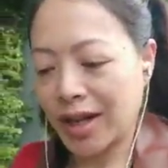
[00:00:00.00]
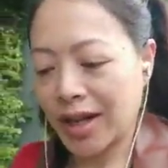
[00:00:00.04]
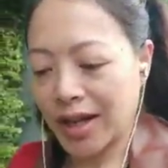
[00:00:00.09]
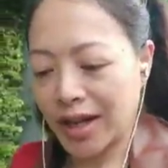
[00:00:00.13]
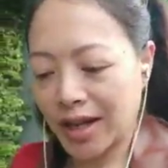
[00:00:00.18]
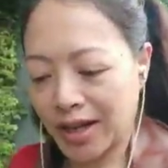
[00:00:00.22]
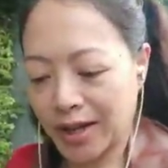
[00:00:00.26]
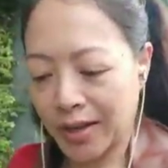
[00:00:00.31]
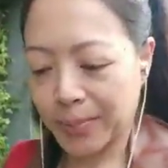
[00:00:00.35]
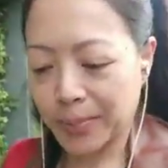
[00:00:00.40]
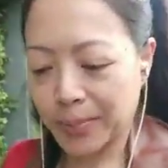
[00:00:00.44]

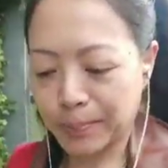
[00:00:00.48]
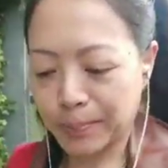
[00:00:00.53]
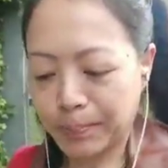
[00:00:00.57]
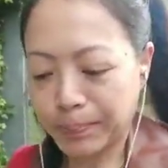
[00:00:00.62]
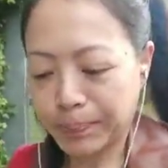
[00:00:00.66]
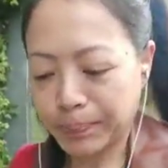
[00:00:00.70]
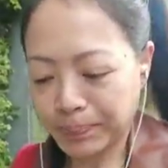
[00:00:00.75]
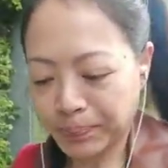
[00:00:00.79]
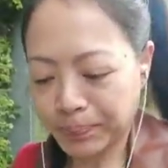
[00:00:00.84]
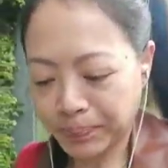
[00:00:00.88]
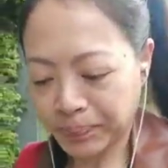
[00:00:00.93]

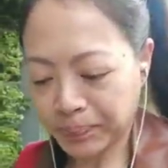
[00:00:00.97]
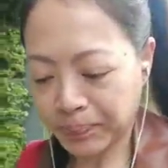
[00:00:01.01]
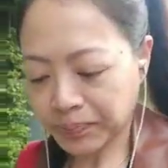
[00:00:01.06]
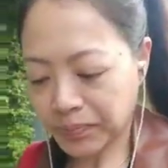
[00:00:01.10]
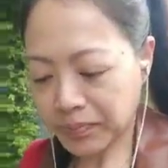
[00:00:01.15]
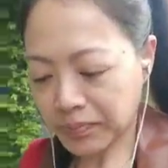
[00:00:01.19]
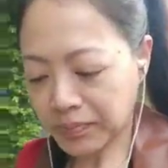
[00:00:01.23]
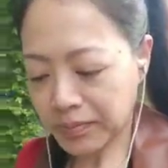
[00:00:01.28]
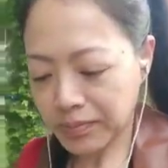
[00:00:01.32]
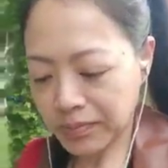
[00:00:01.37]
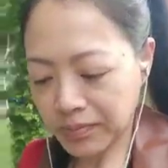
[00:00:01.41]

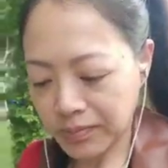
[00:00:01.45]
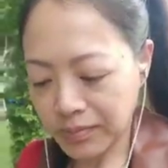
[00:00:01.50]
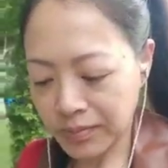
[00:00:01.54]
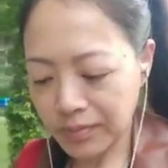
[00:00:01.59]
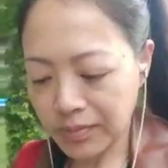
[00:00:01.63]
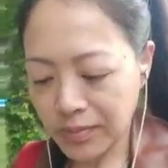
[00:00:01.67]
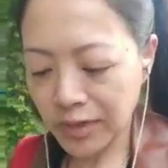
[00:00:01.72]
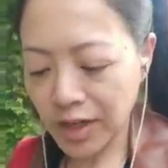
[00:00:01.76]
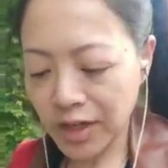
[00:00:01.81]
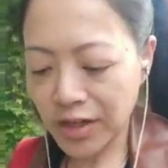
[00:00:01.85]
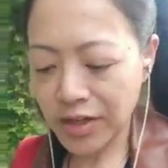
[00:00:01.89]

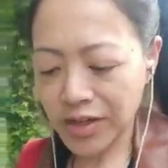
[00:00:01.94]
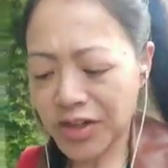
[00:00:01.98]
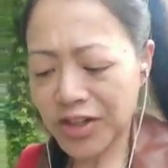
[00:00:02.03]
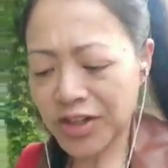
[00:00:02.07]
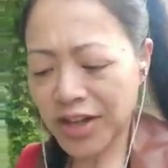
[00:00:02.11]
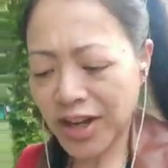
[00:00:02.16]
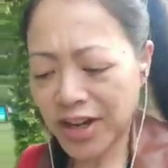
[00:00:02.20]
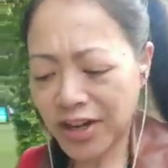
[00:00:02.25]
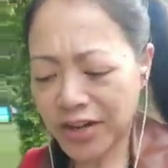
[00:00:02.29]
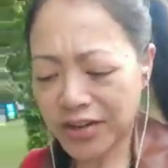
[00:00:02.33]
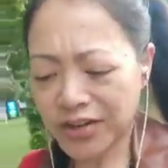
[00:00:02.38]
Your
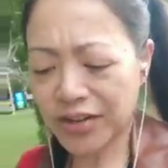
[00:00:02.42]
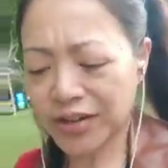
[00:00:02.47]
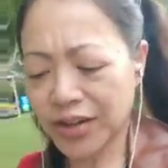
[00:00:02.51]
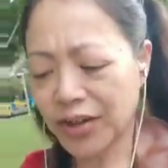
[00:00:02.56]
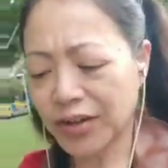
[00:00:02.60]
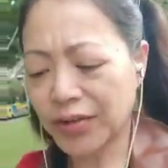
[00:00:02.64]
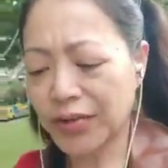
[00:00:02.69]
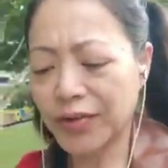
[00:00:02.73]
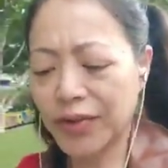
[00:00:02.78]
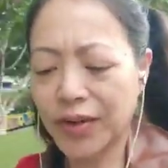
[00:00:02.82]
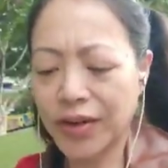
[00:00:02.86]
shadow
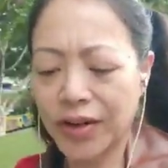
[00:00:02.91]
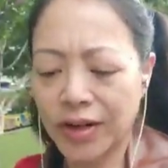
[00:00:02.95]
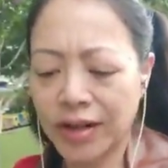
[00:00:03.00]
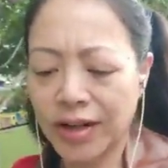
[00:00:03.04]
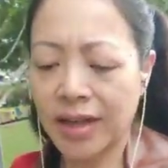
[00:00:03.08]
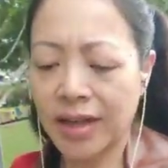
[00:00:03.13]
self